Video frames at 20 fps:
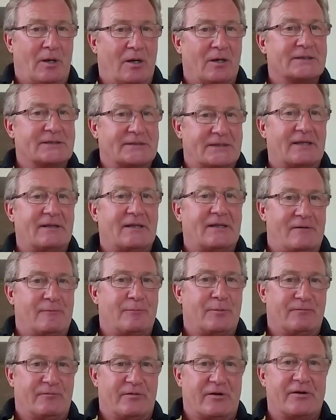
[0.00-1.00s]
plants that
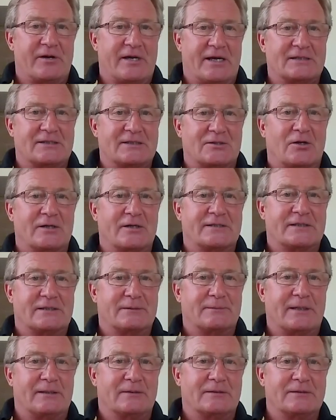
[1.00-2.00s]
they've been very excited
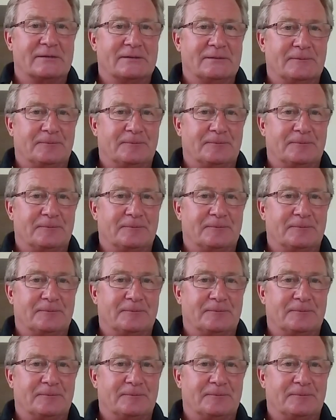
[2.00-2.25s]
about.